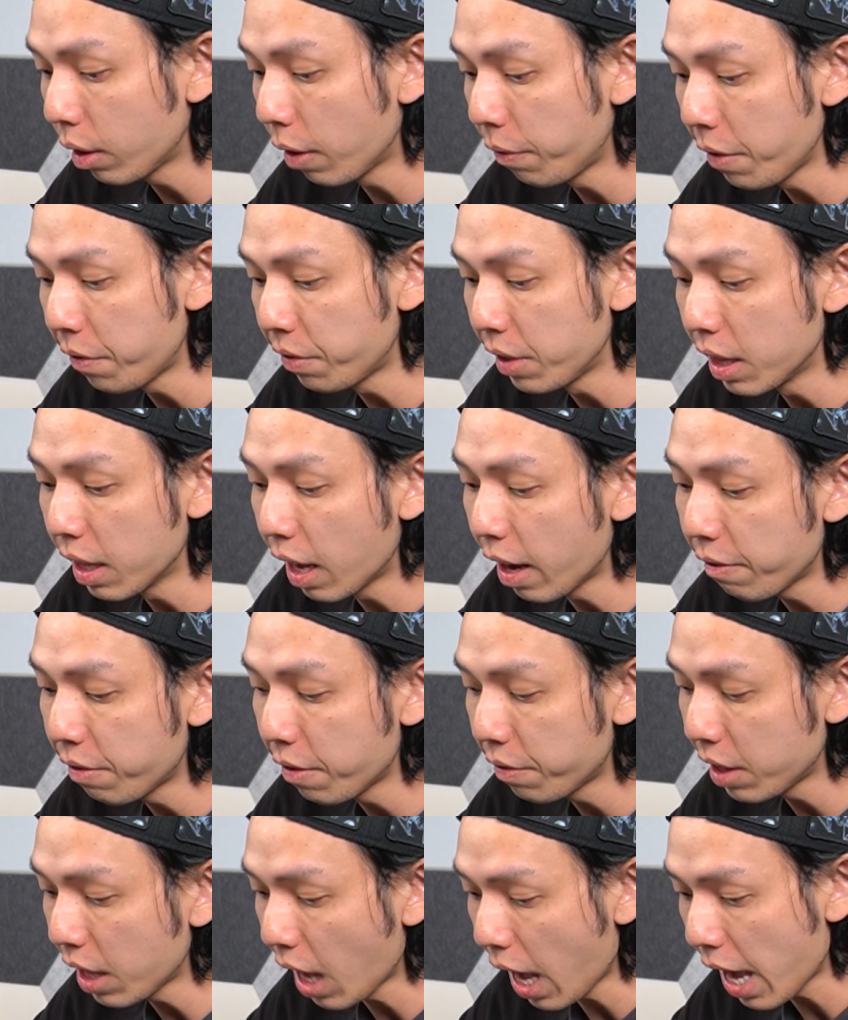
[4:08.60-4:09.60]
the
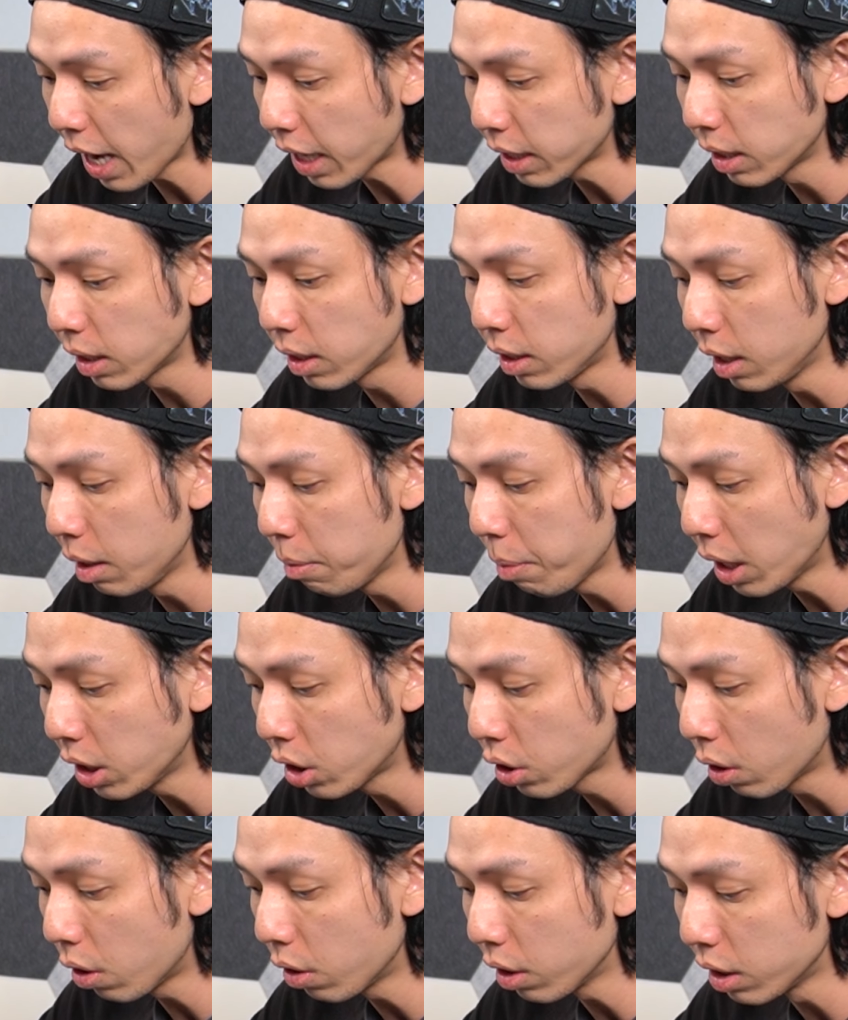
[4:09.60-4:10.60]
5950X Cinebench
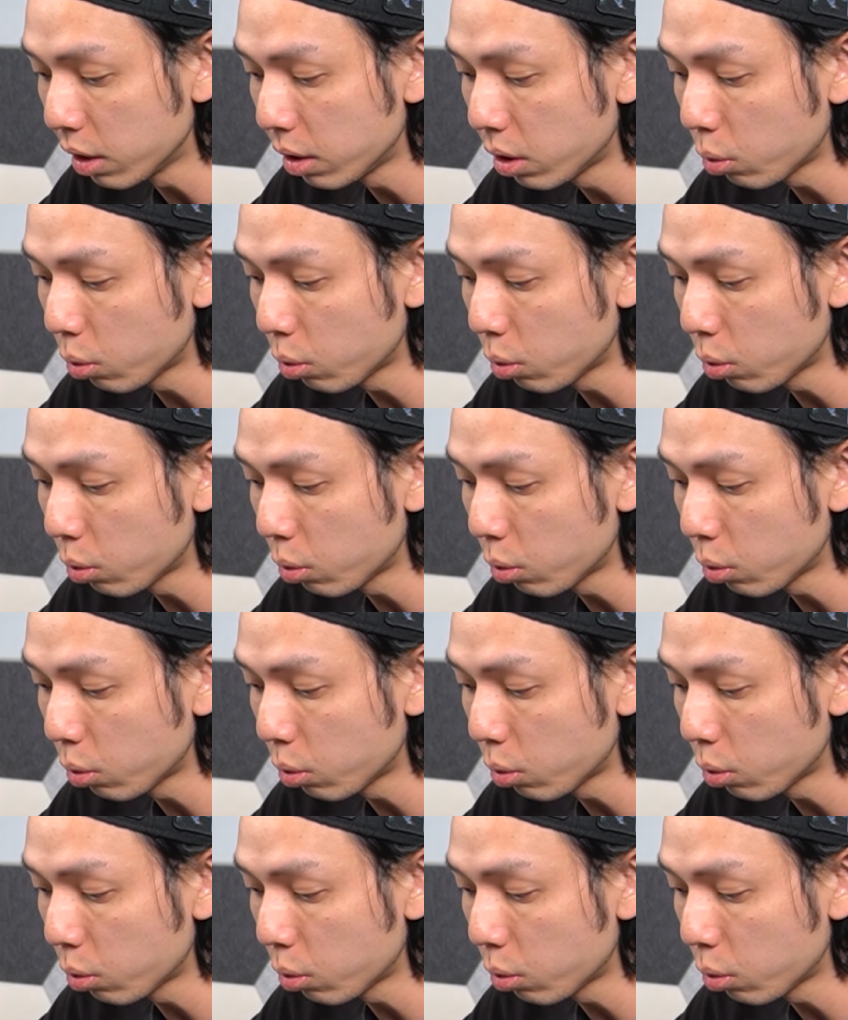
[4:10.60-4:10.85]
score is